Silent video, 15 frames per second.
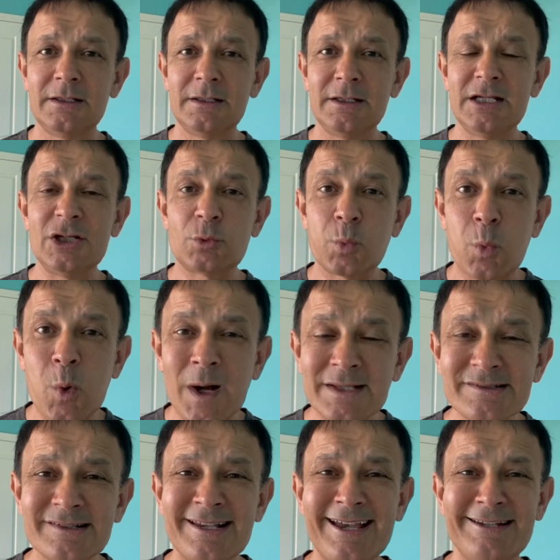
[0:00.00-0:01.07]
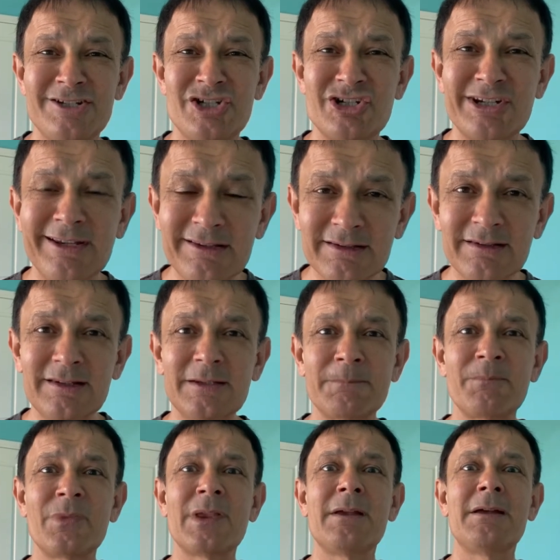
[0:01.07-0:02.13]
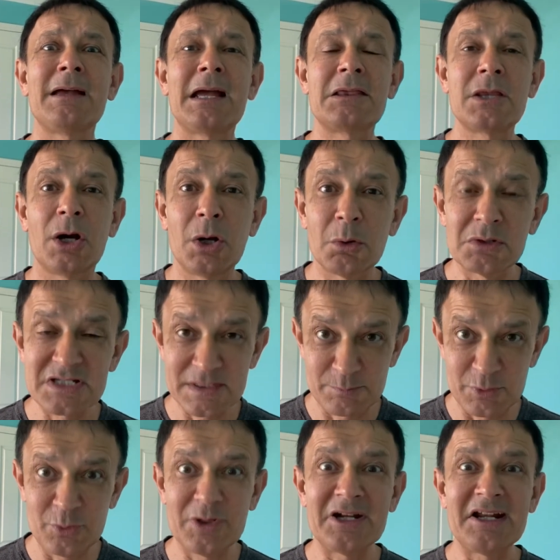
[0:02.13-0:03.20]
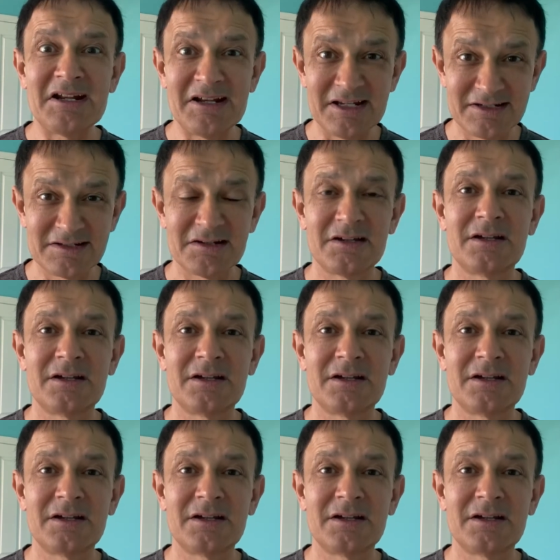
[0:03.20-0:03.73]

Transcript: It once had Jesus and the Holy Spirit in it.